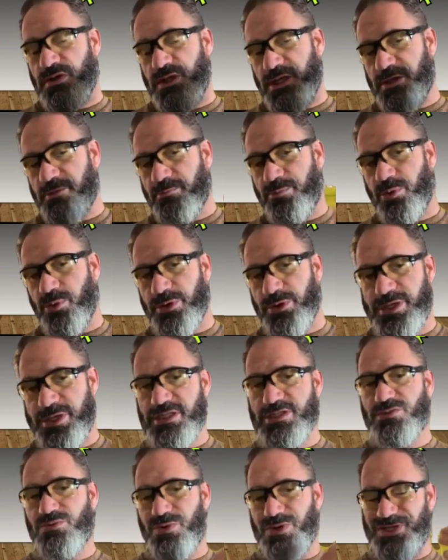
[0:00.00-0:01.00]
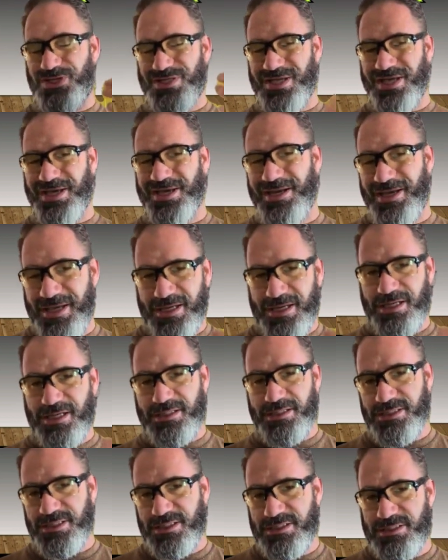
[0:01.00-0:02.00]
employees with data
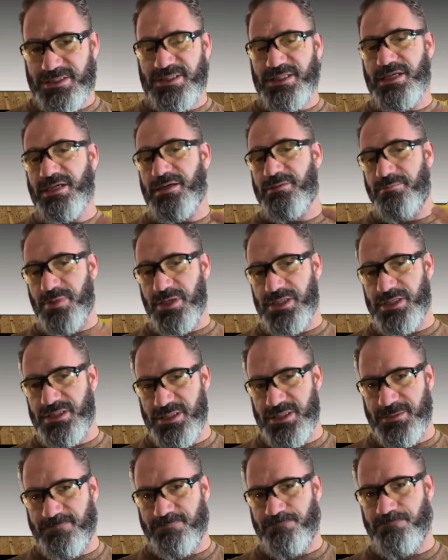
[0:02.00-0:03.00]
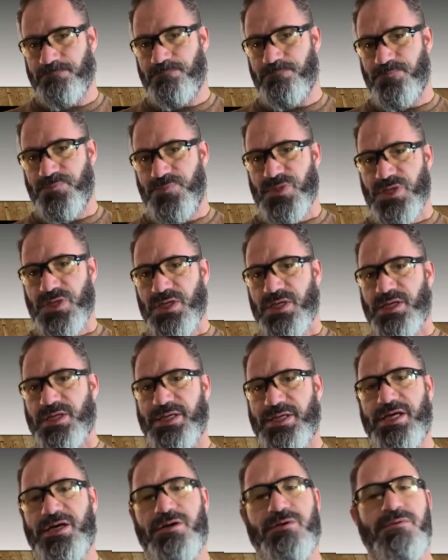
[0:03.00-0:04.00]
analytics ability.
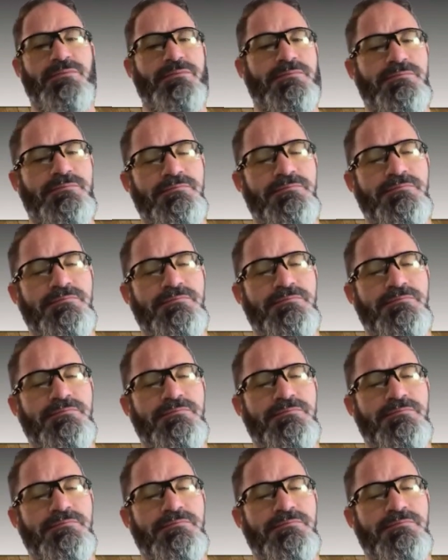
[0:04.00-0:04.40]
Now,